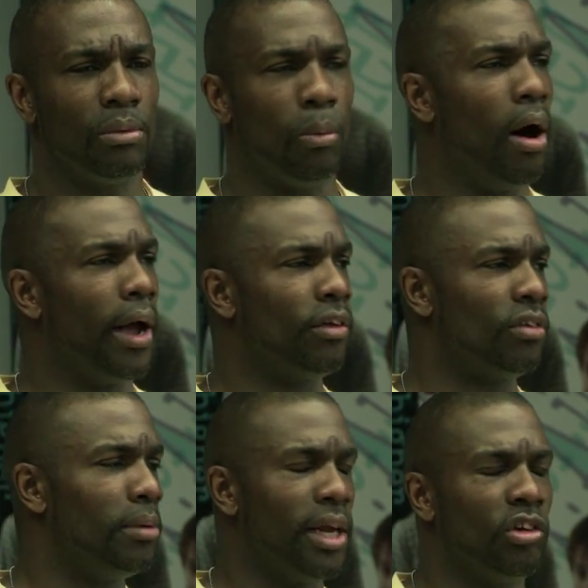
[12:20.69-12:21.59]
Why?
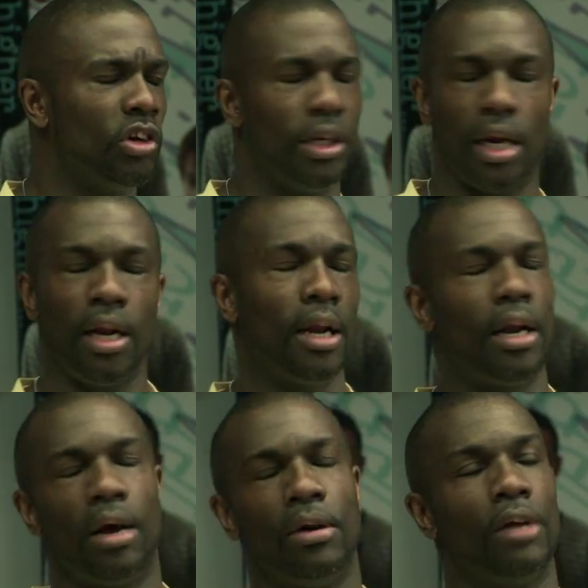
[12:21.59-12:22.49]
Somebody injured? No, no, no,
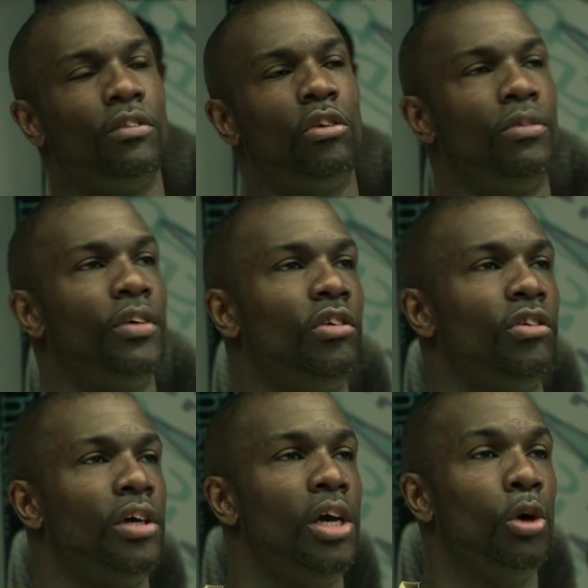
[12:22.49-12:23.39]
no, no, nothing to do with
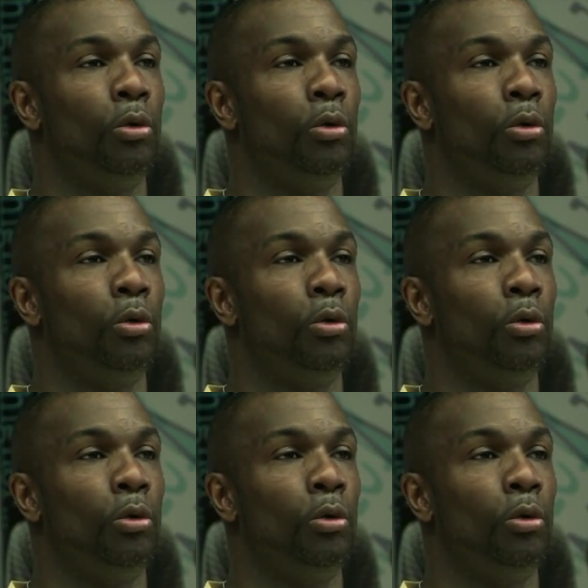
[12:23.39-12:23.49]
injury.